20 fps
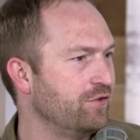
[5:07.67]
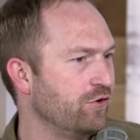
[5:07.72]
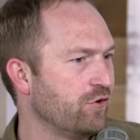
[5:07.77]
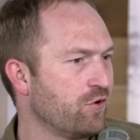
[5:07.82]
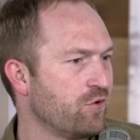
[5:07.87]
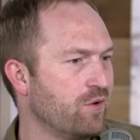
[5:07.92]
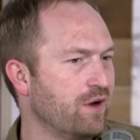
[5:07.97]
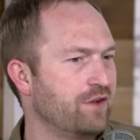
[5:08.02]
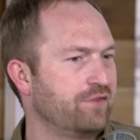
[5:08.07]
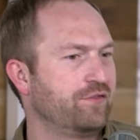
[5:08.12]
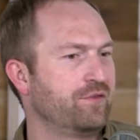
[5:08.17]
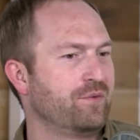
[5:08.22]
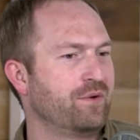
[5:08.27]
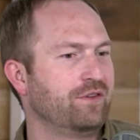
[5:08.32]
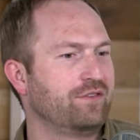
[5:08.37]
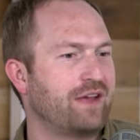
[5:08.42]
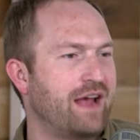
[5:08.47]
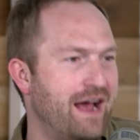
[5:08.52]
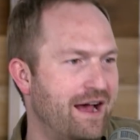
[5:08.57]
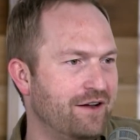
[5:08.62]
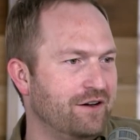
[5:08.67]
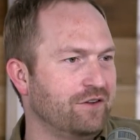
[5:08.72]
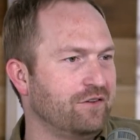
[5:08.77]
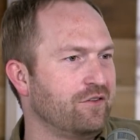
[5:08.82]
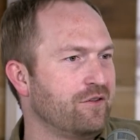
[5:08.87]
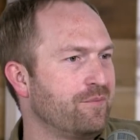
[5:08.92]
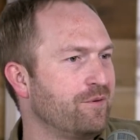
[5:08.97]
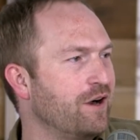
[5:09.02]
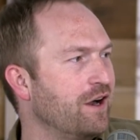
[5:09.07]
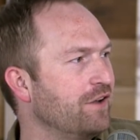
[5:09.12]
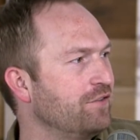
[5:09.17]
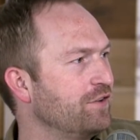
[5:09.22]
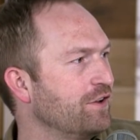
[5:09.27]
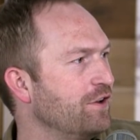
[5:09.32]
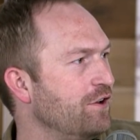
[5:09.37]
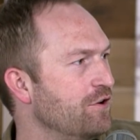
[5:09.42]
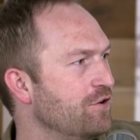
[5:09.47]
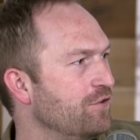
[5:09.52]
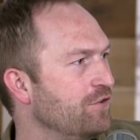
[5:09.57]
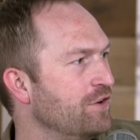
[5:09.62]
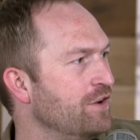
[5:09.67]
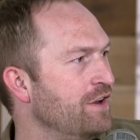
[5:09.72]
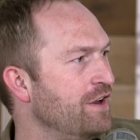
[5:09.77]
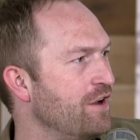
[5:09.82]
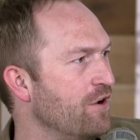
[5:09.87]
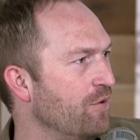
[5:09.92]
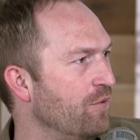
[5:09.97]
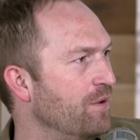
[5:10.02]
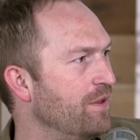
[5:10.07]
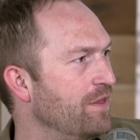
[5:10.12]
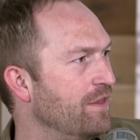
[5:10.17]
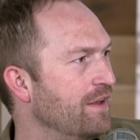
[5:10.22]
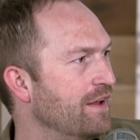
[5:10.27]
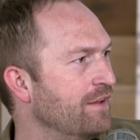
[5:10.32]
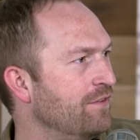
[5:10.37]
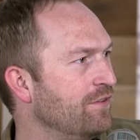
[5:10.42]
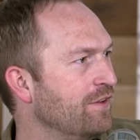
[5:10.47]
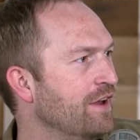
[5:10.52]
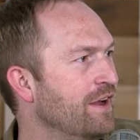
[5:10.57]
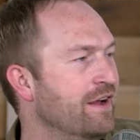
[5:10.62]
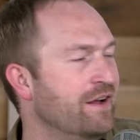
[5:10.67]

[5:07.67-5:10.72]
Your question was, how does the prosecution deal with this?